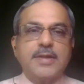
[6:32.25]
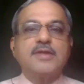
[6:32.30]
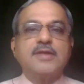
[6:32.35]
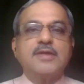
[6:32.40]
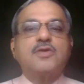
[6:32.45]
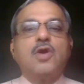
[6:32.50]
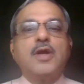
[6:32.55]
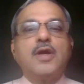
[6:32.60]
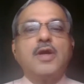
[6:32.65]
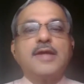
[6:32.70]
That
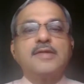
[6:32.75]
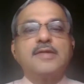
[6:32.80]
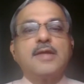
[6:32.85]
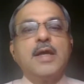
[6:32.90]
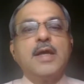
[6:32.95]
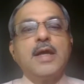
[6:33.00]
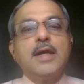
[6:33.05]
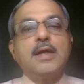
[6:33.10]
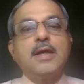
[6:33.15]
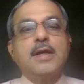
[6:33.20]
is called as
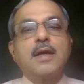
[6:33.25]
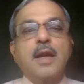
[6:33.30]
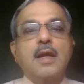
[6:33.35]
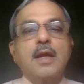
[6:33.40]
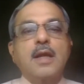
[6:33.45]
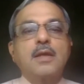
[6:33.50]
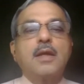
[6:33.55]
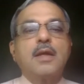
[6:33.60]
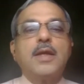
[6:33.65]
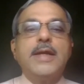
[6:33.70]

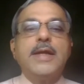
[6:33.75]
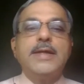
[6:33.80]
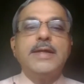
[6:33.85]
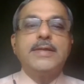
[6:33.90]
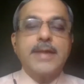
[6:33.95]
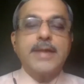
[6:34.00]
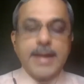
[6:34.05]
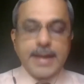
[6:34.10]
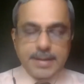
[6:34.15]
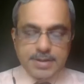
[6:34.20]
drug
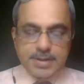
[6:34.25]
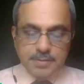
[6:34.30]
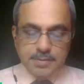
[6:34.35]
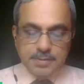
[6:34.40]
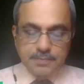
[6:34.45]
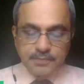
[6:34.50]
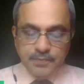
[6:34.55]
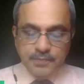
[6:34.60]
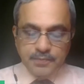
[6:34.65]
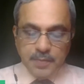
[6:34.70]
interaction.
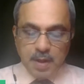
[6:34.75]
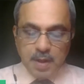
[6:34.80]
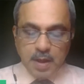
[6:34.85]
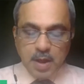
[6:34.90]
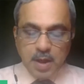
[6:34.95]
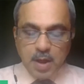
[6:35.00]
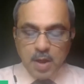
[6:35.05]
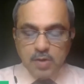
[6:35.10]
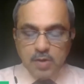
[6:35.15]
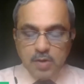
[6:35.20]

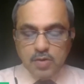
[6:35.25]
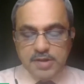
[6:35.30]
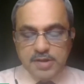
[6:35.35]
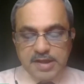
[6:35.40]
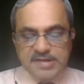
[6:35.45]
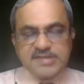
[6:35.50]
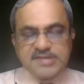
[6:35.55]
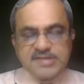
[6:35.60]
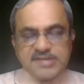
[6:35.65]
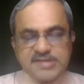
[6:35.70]
So
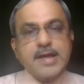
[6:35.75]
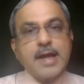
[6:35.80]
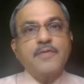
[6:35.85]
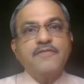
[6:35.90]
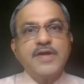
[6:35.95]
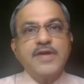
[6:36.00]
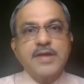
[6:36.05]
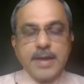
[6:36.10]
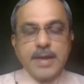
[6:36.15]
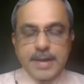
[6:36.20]
this type
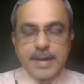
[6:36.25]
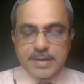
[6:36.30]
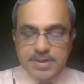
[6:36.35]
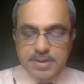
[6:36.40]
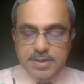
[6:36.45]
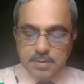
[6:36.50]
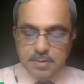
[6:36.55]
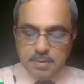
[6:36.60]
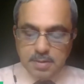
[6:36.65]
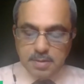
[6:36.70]
of
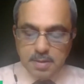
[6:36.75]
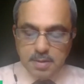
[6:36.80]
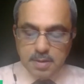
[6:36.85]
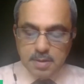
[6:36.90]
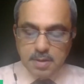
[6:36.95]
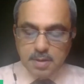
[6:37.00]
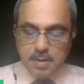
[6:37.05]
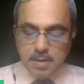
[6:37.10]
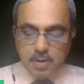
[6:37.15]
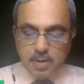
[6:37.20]
interaction
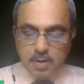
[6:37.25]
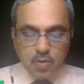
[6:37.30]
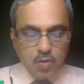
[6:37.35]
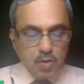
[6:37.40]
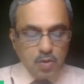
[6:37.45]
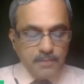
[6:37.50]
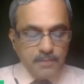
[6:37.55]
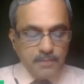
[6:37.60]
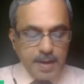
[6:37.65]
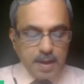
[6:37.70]

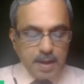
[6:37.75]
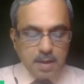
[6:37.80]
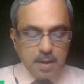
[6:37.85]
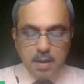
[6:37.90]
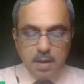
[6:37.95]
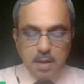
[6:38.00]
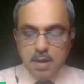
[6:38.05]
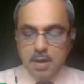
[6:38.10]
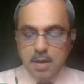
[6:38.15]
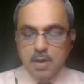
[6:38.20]
could make
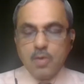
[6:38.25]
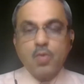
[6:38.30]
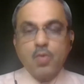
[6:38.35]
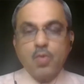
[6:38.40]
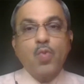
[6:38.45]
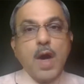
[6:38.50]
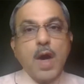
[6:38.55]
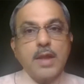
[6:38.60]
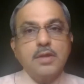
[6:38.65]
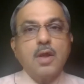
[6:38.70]

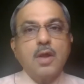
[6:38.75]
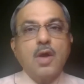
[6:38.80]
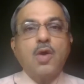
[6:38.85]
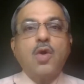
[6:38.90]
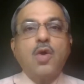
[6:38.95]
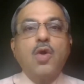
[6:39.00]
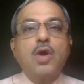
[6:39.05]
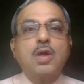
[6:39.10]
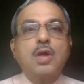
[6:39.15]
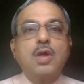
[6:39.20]
one
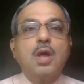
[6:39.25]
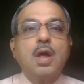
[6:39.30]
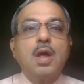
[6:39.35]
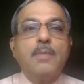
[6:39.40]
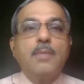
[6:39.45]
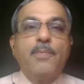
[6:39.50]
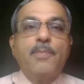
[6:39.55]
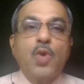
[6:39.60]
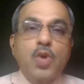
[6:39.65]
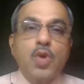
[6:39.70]
or
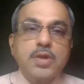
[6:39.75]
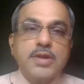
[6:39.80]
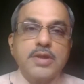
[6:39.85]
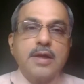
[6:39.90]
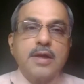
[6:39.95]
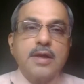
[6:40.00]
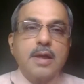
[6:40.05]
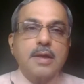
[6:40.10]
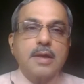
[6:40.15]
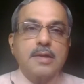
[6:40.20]
both
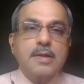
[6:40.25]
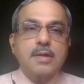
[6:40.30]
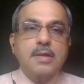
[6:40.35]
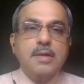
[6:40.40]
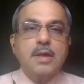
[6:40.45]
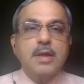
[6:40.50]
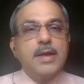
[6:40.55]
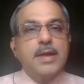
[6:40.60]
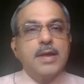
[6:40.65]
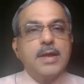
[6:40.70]
the
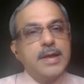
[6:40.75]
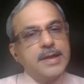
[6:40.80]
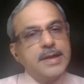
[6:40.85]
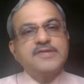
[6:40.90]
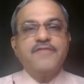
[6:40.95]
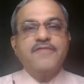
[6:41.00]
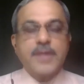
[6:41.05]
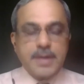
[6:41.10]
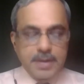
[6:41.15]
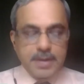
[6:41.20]
drugs
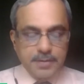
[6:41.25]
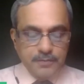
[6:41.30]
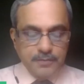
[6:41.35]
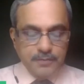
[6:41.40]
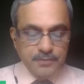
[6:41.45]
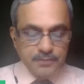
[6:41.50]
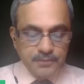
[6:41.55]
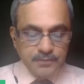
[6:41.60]
less effective.